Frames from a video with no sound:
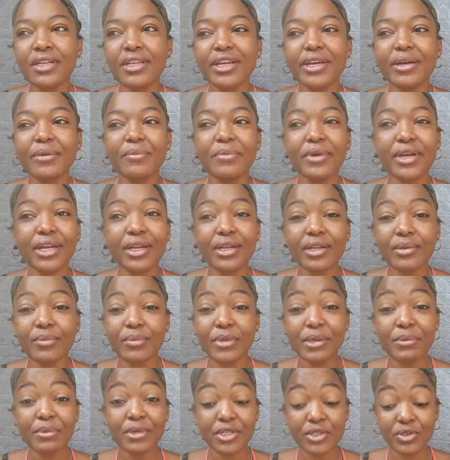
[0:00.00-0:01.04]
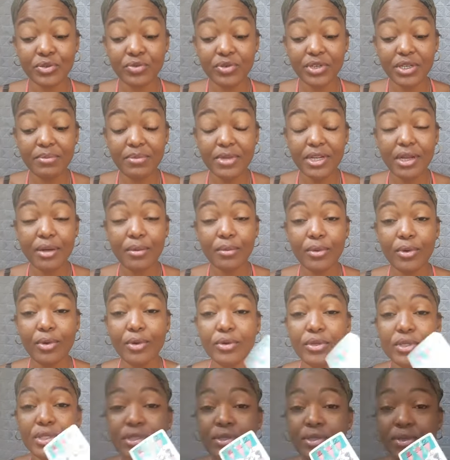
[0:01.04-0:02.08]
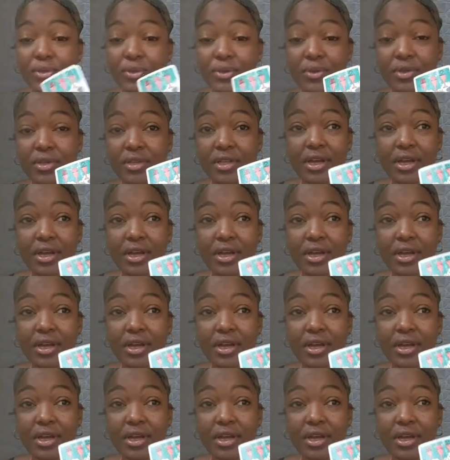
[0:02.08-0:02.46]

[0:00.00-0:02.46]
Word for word: their bed maybe dreaming about you